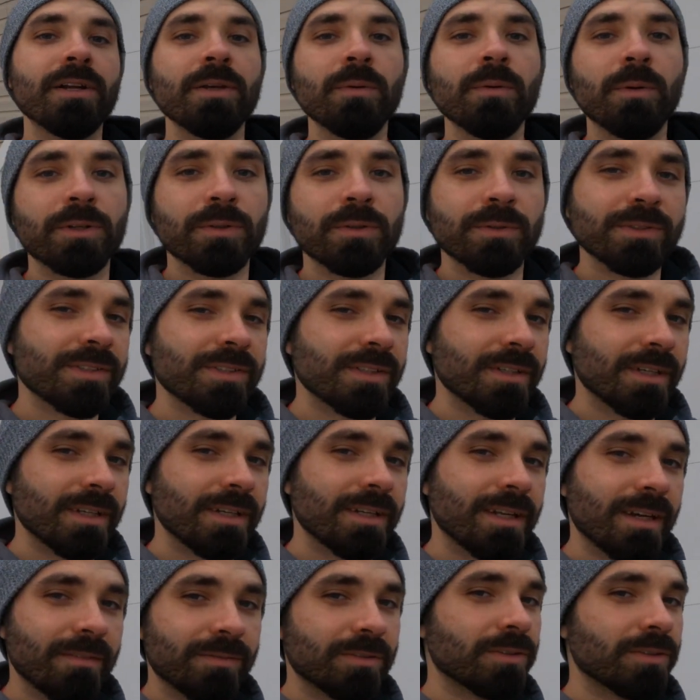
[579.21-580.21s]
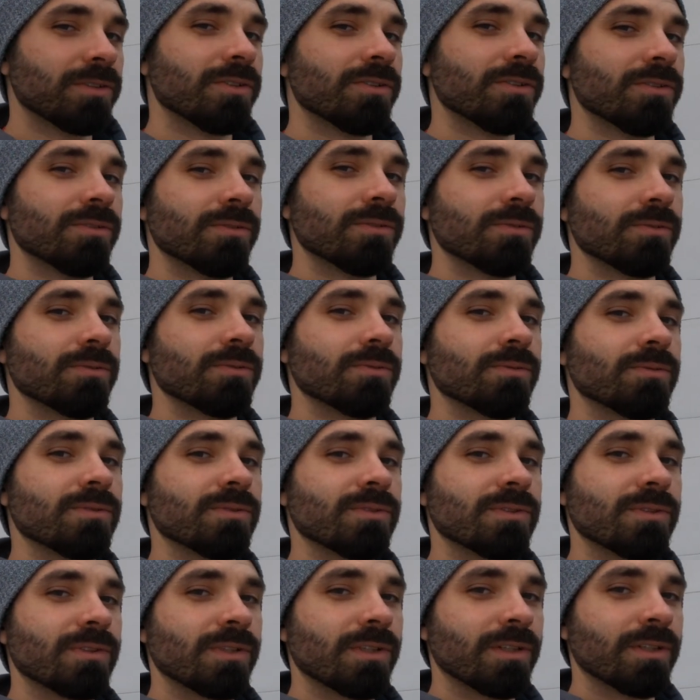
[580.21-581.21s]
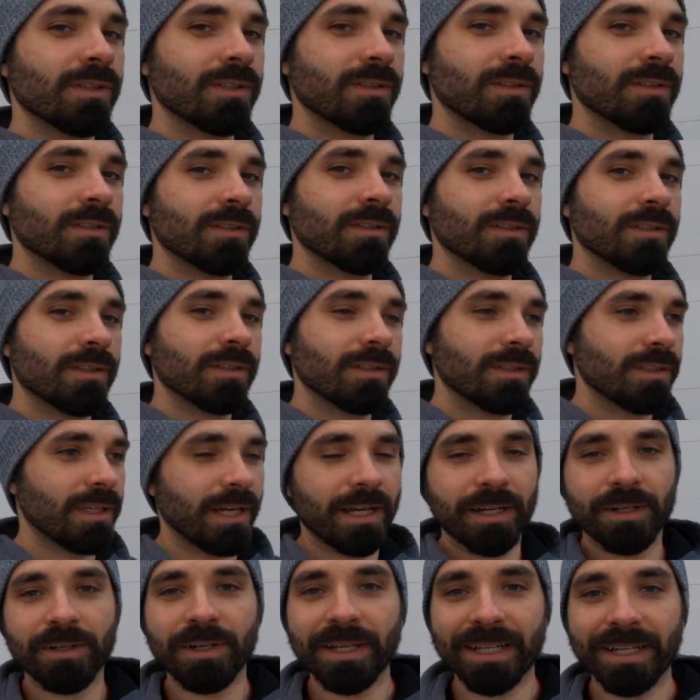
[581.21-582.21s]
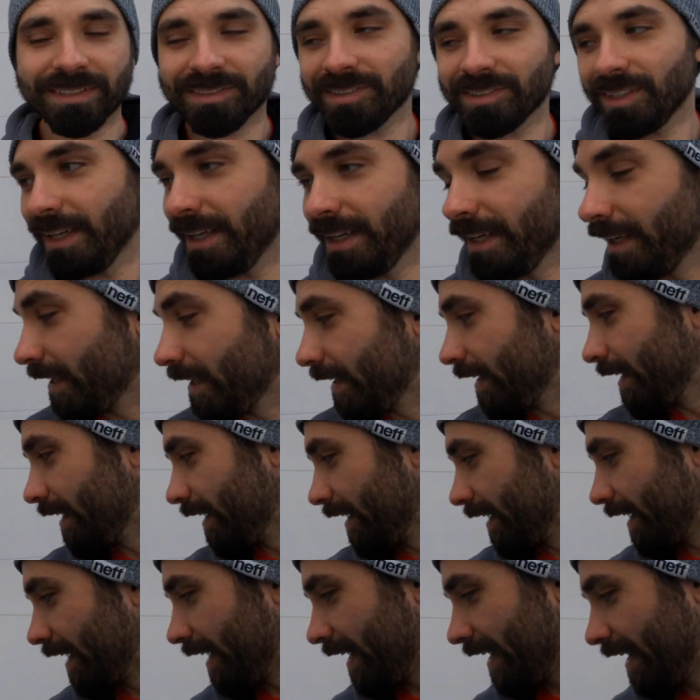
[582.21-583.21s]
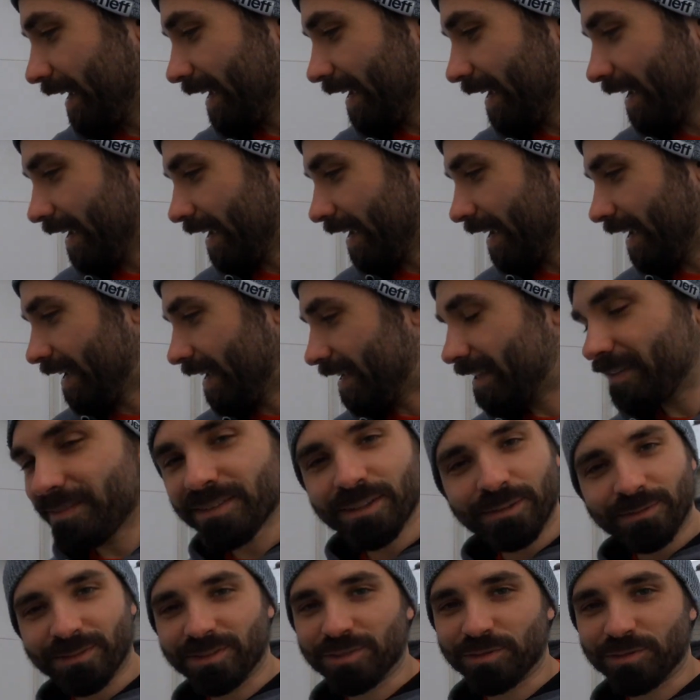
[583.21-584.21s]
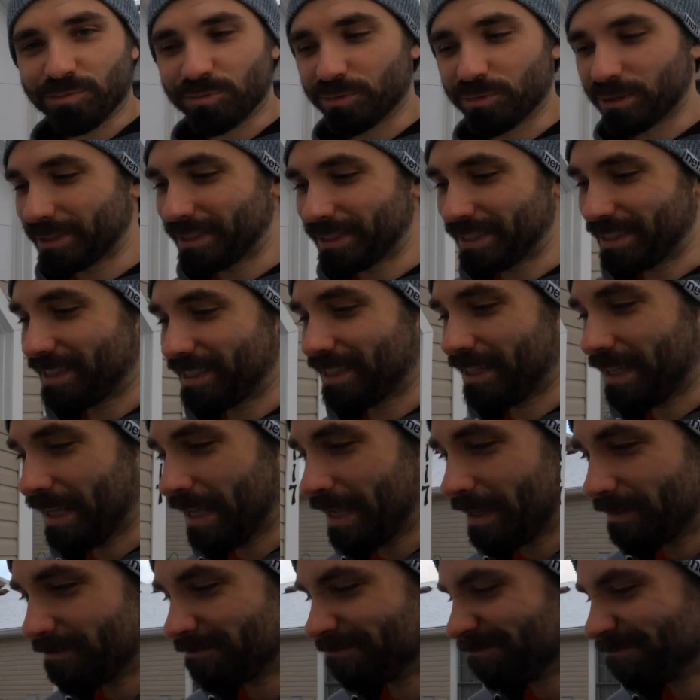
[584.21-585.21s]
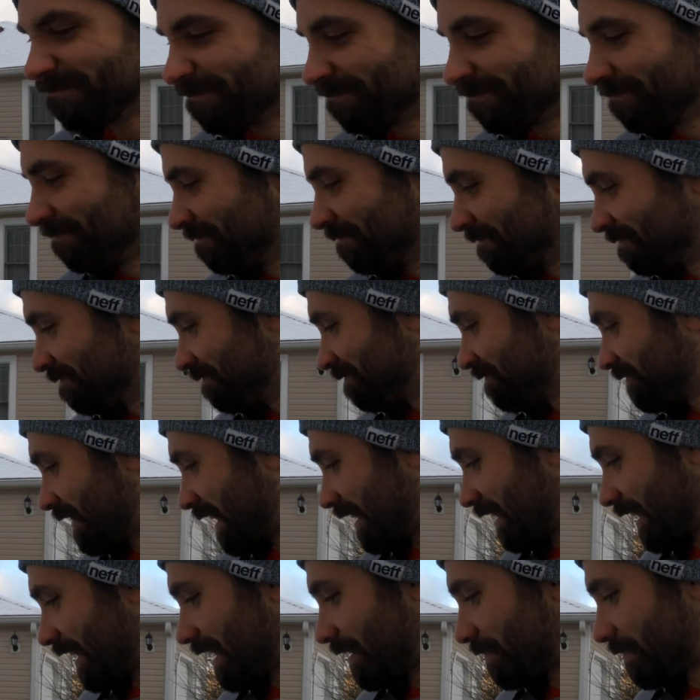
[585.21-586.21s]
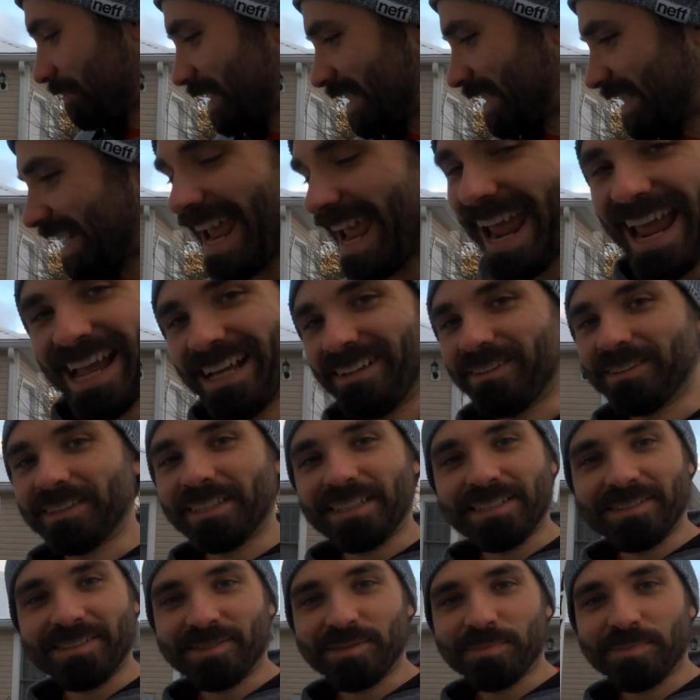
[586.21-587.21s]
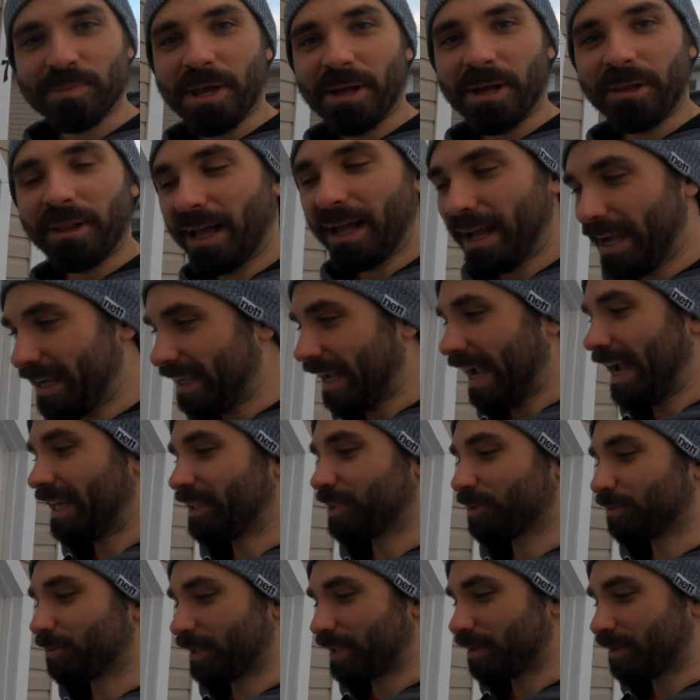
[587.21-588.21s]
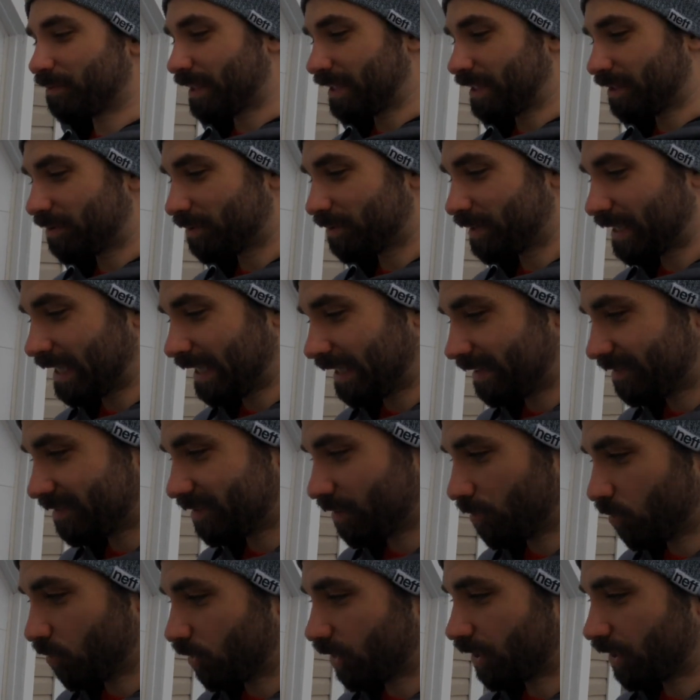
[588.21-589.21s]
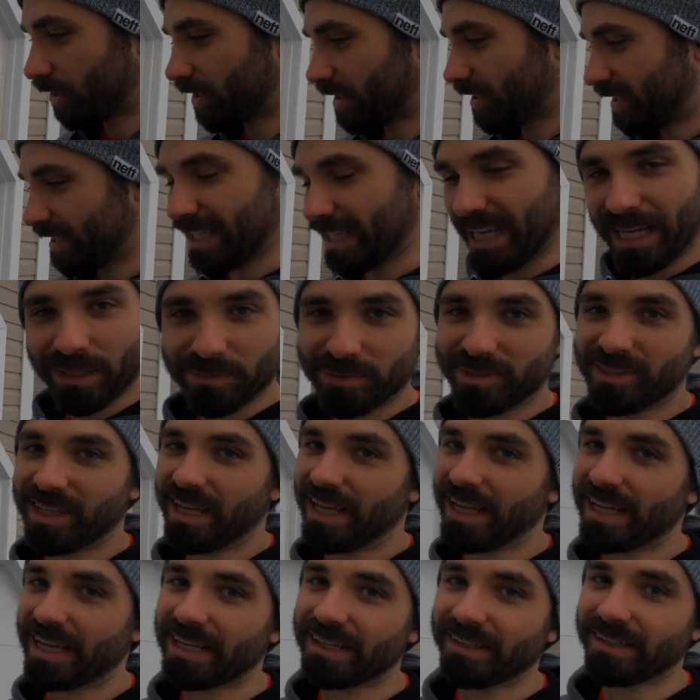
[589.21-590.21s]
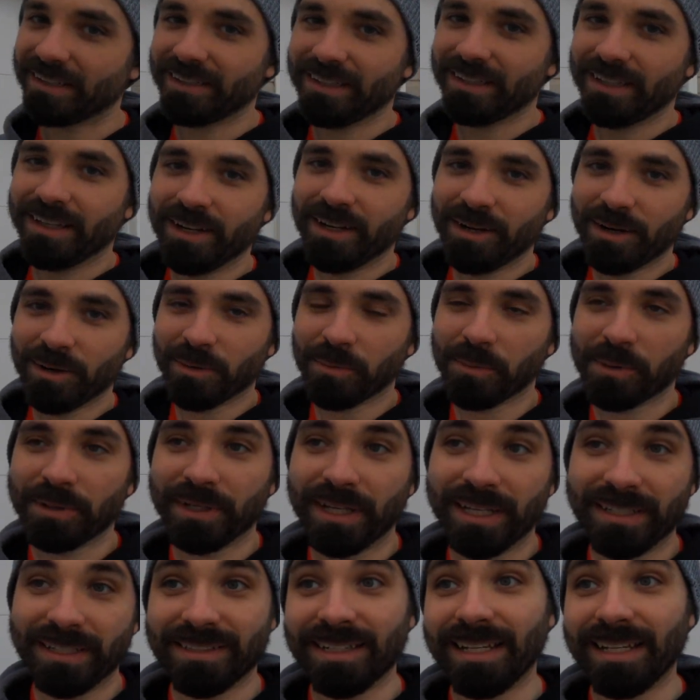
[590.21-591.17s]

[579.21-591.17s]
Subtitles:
Who's never used Iron X, it gives off this really metallic-y smell. I highly recommend doing it somewhere outside or whatnot.